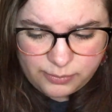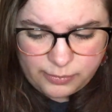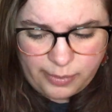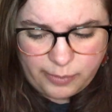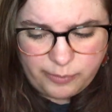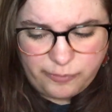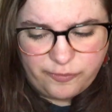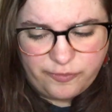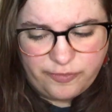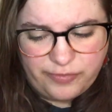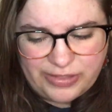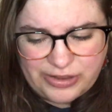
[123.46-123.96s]

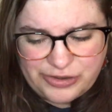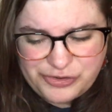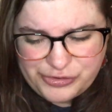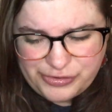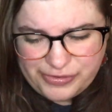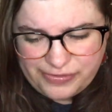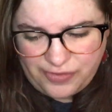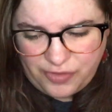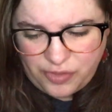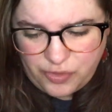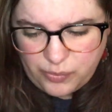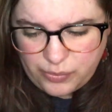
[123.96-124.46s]
Mom
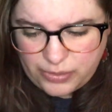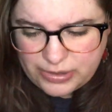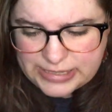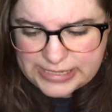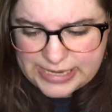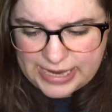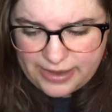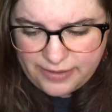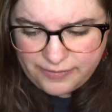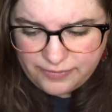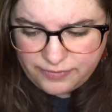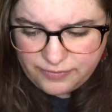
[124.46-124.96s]
flinches at the word
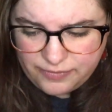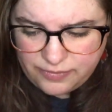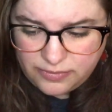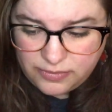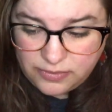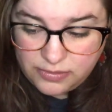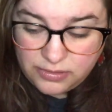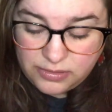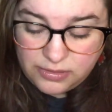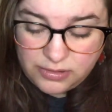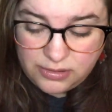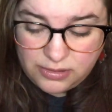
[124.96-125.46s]
deaf.
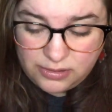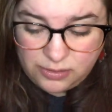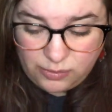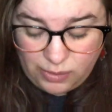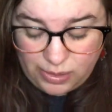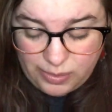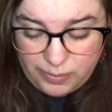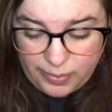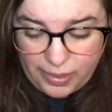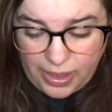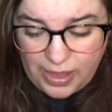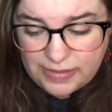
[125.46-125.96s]

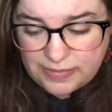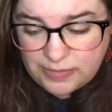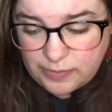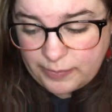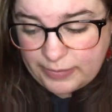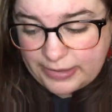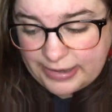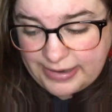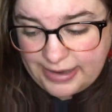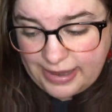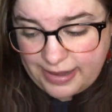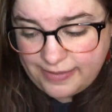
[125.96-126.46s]
Quite
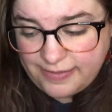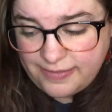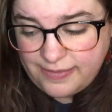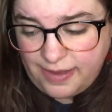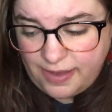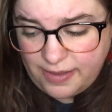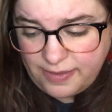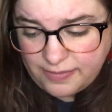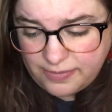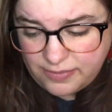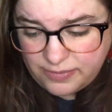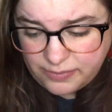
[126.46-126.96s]
possibly, Dad
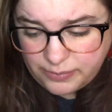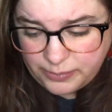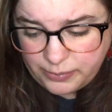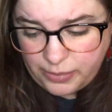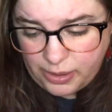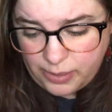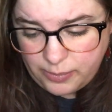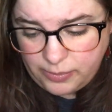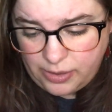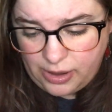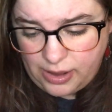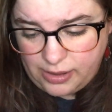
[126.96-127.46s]
says.
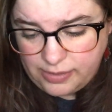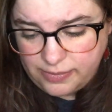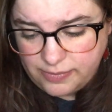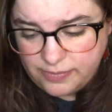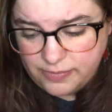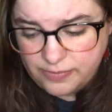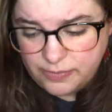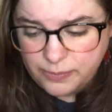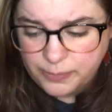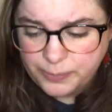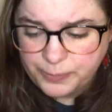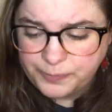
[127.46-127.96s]
Mom
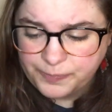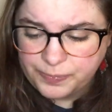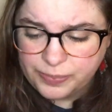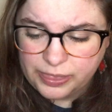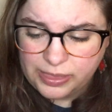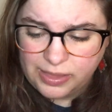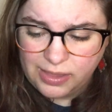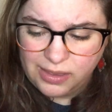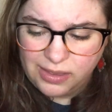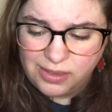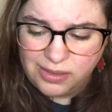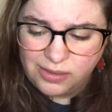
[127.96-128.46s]
nods.
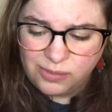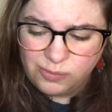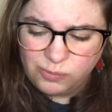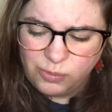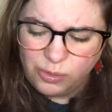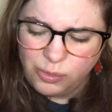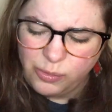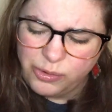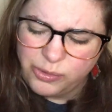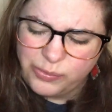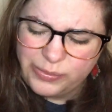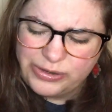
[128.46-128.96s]

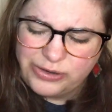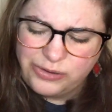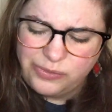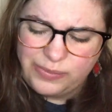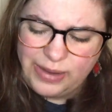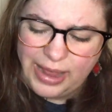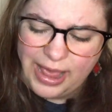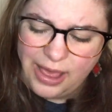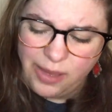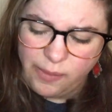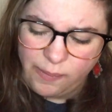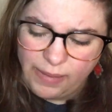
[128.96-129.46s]
Well, what do we do
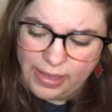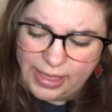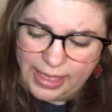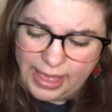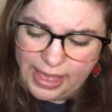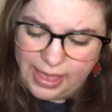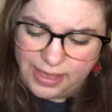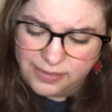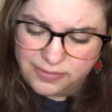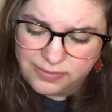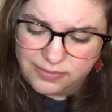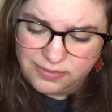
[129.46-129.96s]
now? I
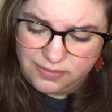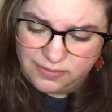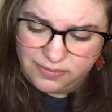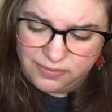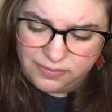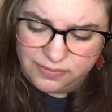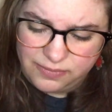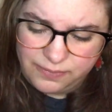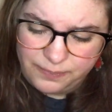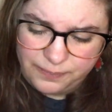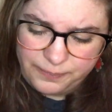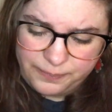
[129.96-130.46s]

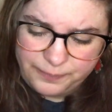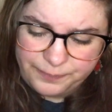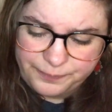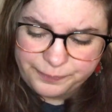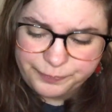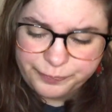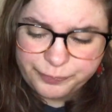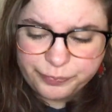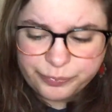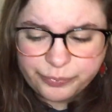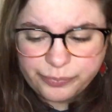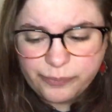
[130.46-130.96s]
ask.
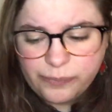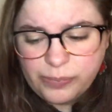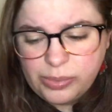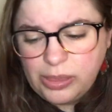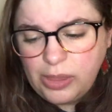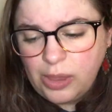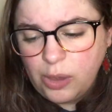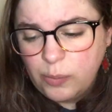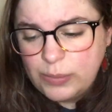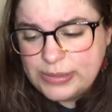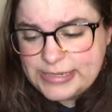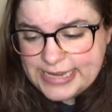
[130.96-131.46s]

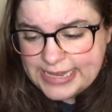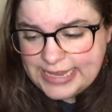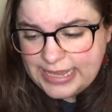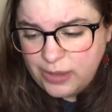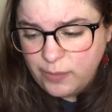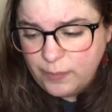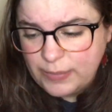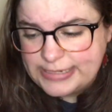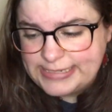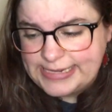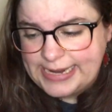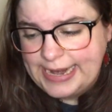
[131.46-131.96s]
We take
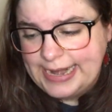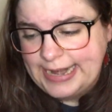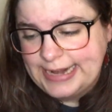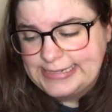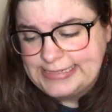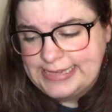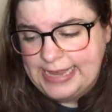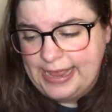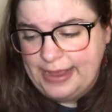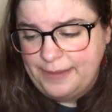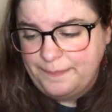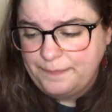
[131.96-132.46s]
it one day at a
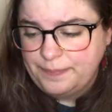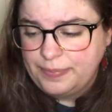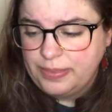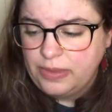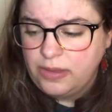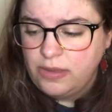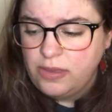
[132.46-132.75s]
time.